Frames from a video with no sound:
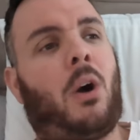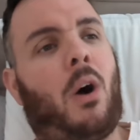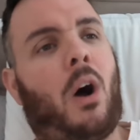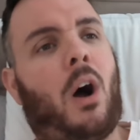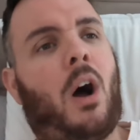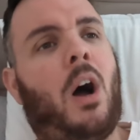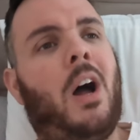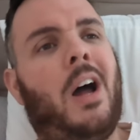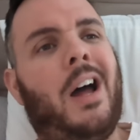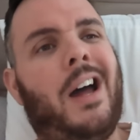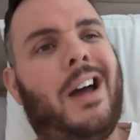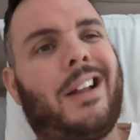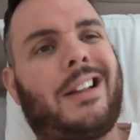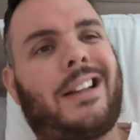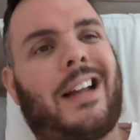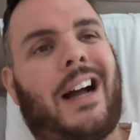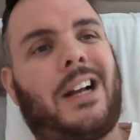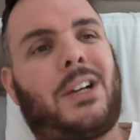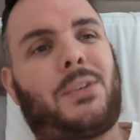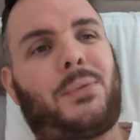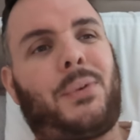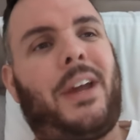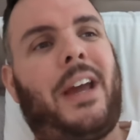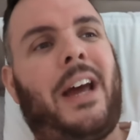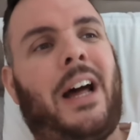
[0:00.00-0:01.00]
go, oh,
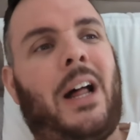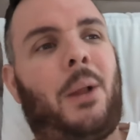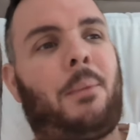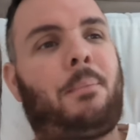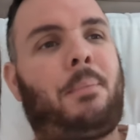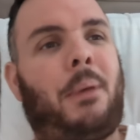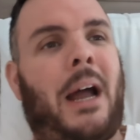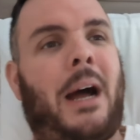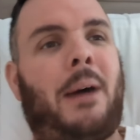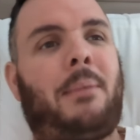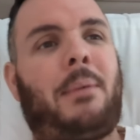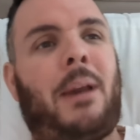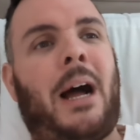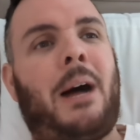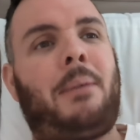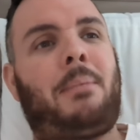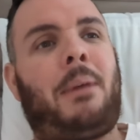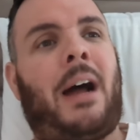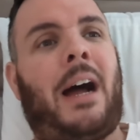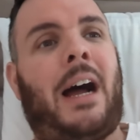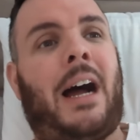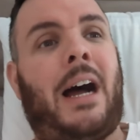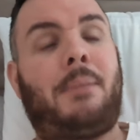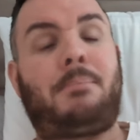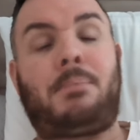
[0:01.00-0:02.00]
thanks for your help, blah, blah,
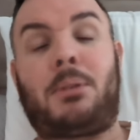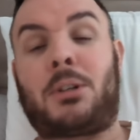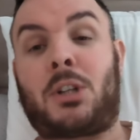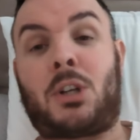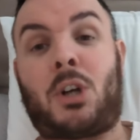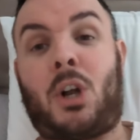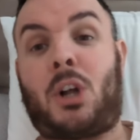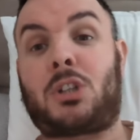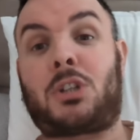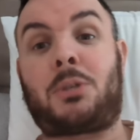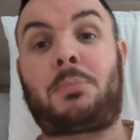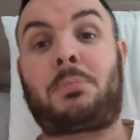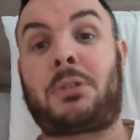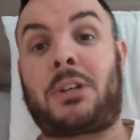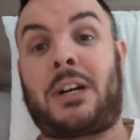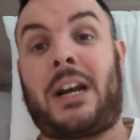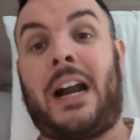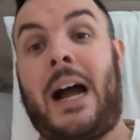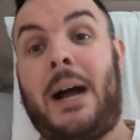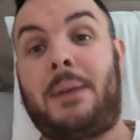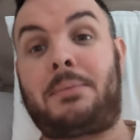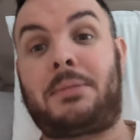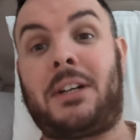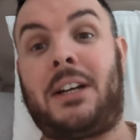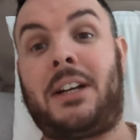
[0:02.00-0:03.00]
blah. But they're not
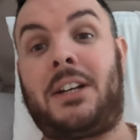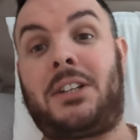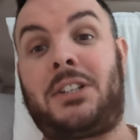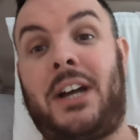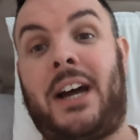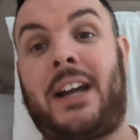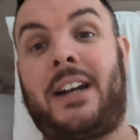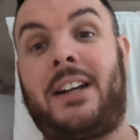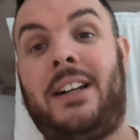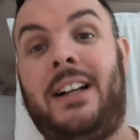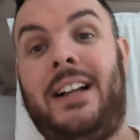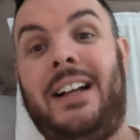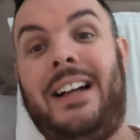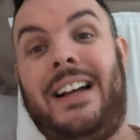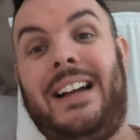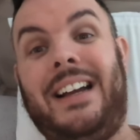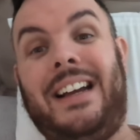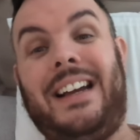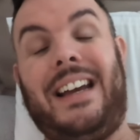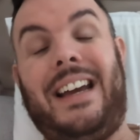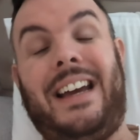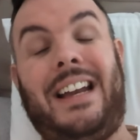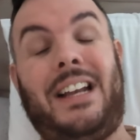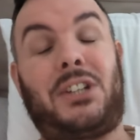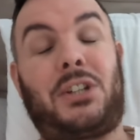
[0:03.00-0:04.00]
subscribed to the channel.
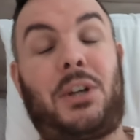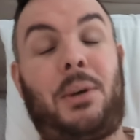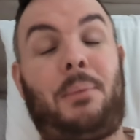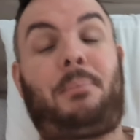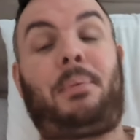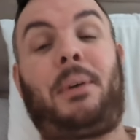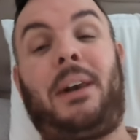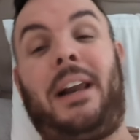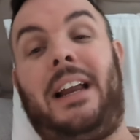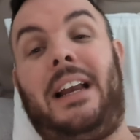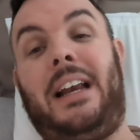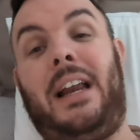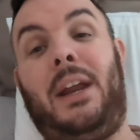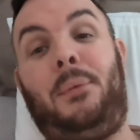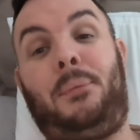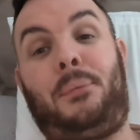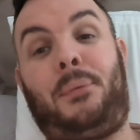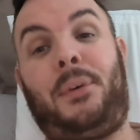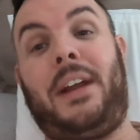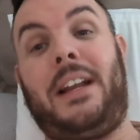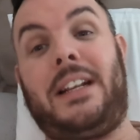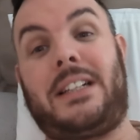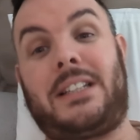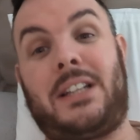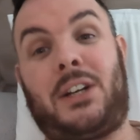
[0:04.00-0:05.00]
It is completely
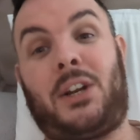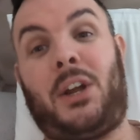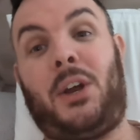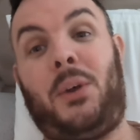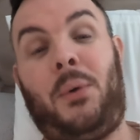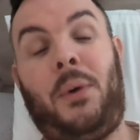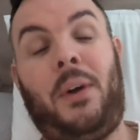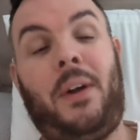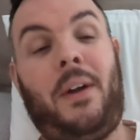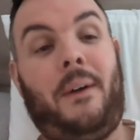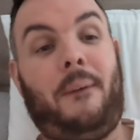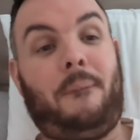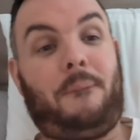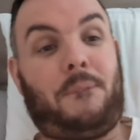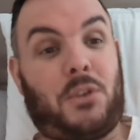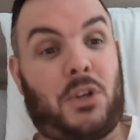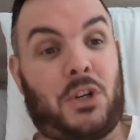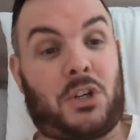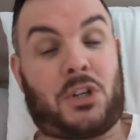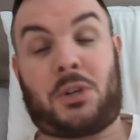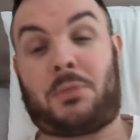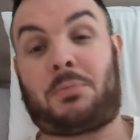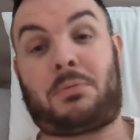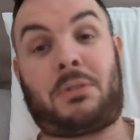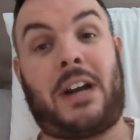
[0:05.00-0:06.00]
free to do to
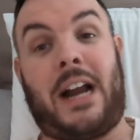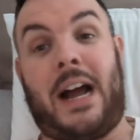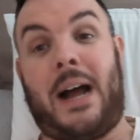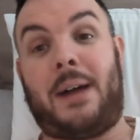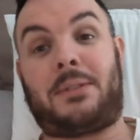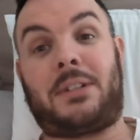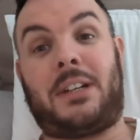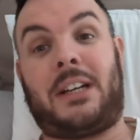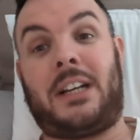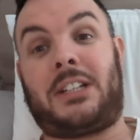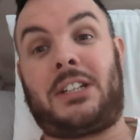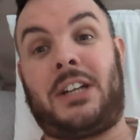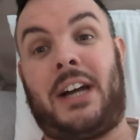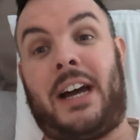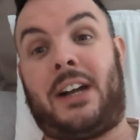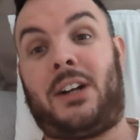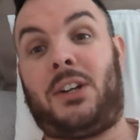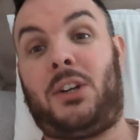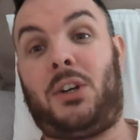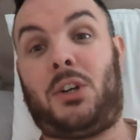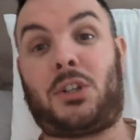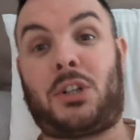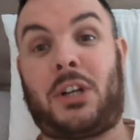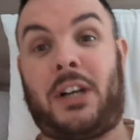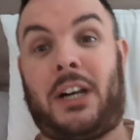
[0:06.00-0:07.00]
subscribe to the channel.
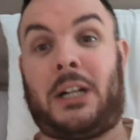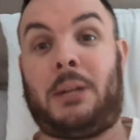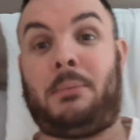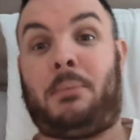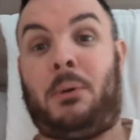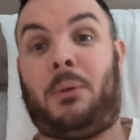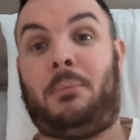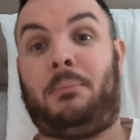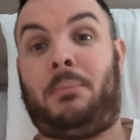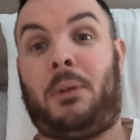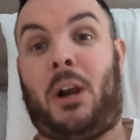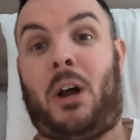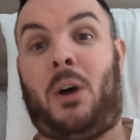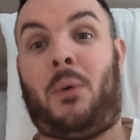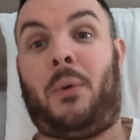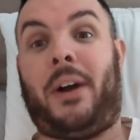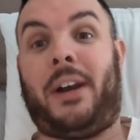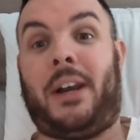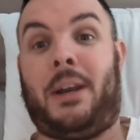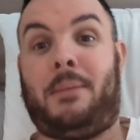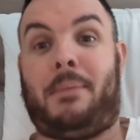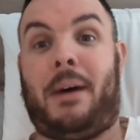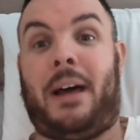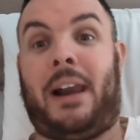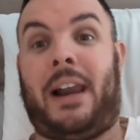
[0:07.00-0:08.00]
You just click the button below
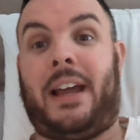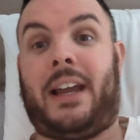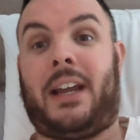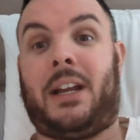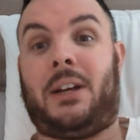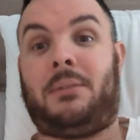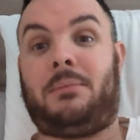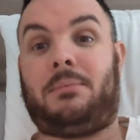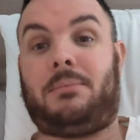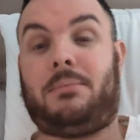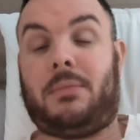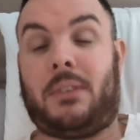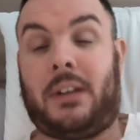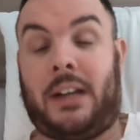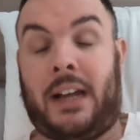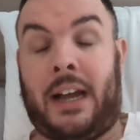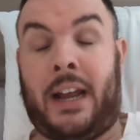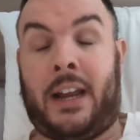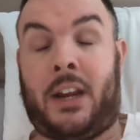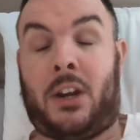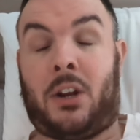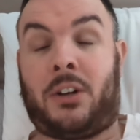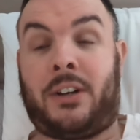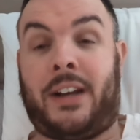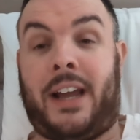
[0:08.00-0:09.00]
and the bell icon
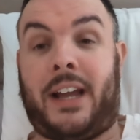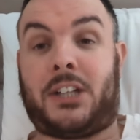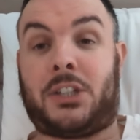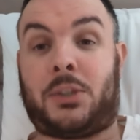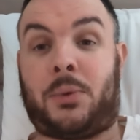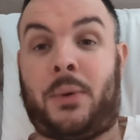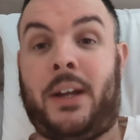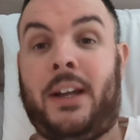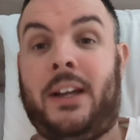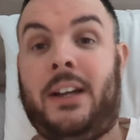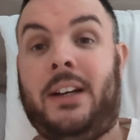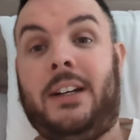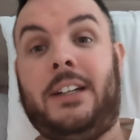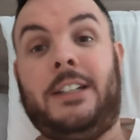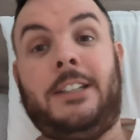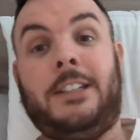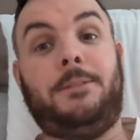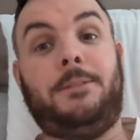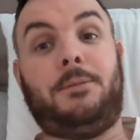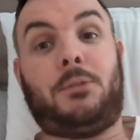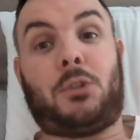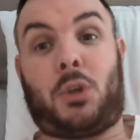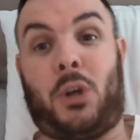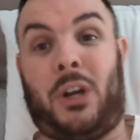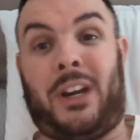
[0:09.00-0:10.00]
icon next to it.
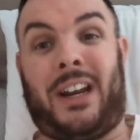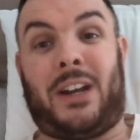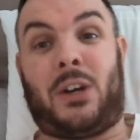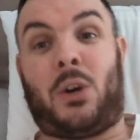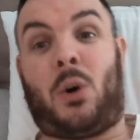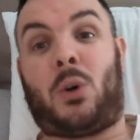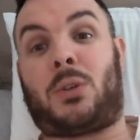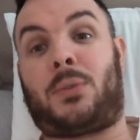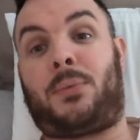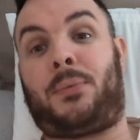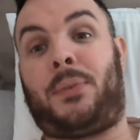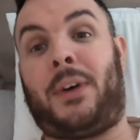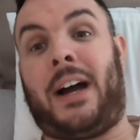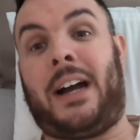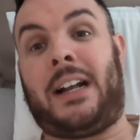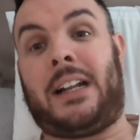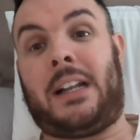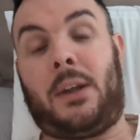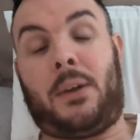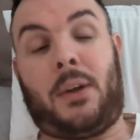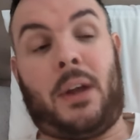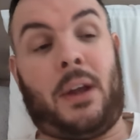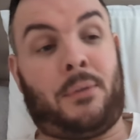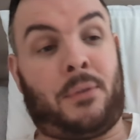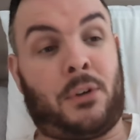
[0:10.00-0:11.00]
So you get notified
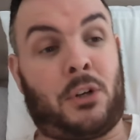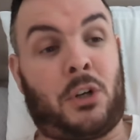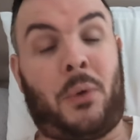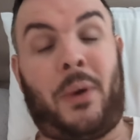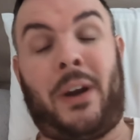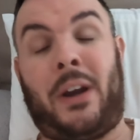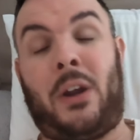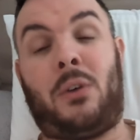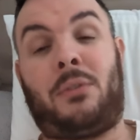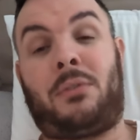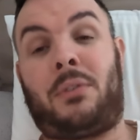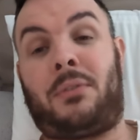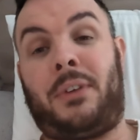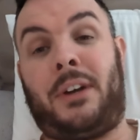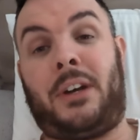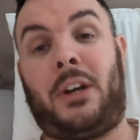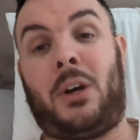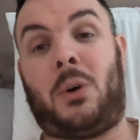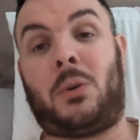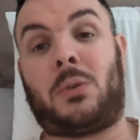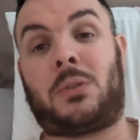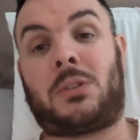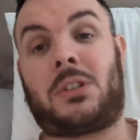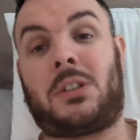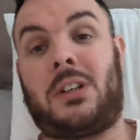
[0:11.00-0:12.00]
if I do any other
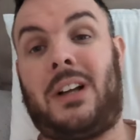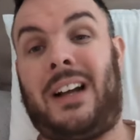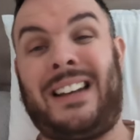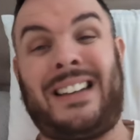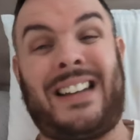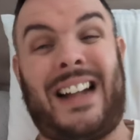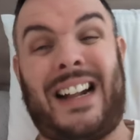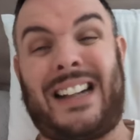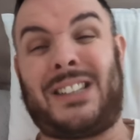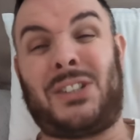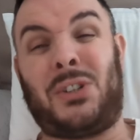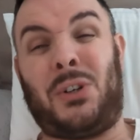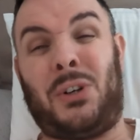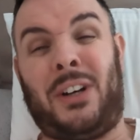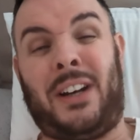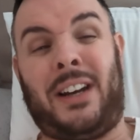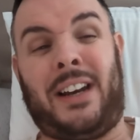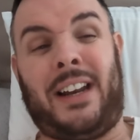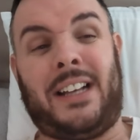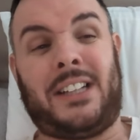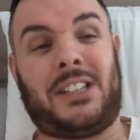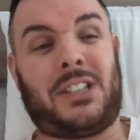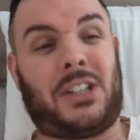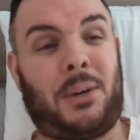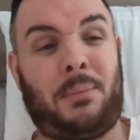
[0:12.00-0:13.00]
videos. And that's all it
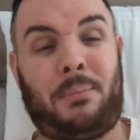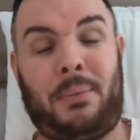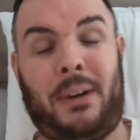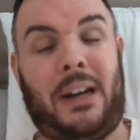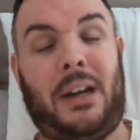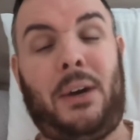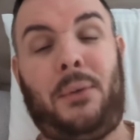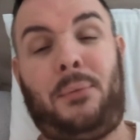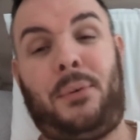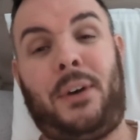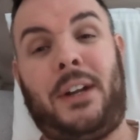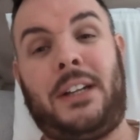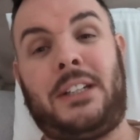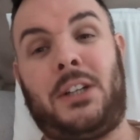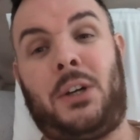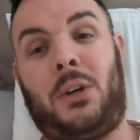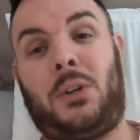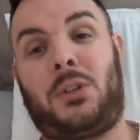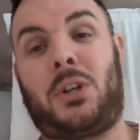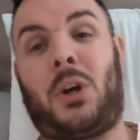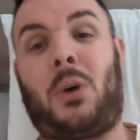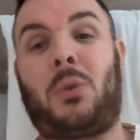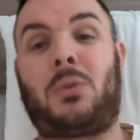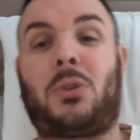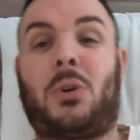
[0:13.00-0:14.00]
is. Completely free to do
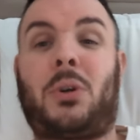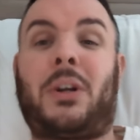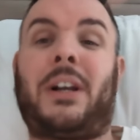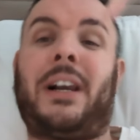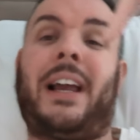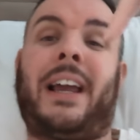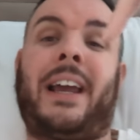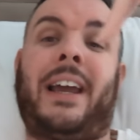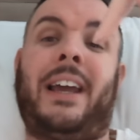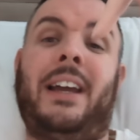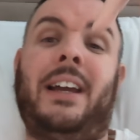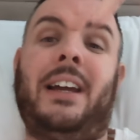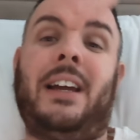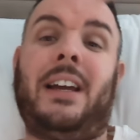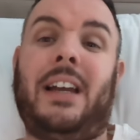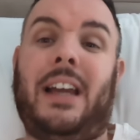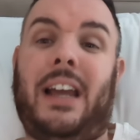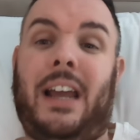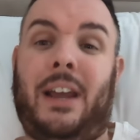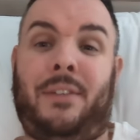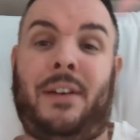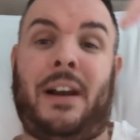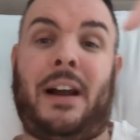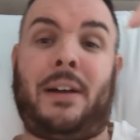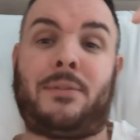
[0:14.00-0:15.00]
so. So click it
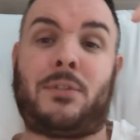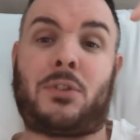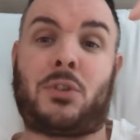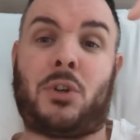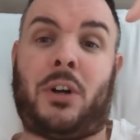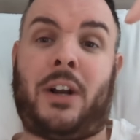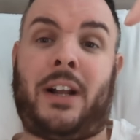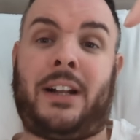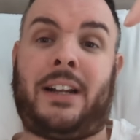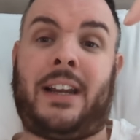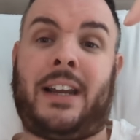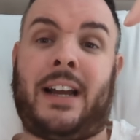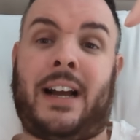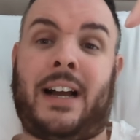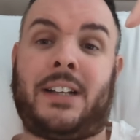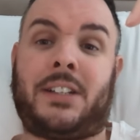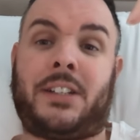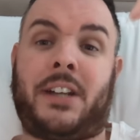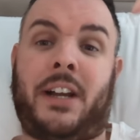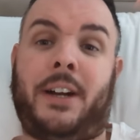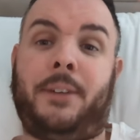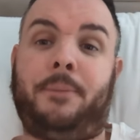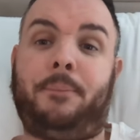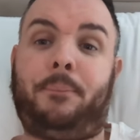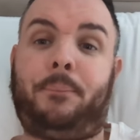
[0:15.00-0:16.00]
if it happens already, guys,
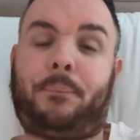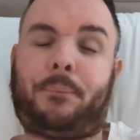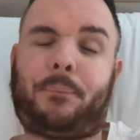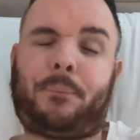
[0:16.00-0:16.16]
yeah.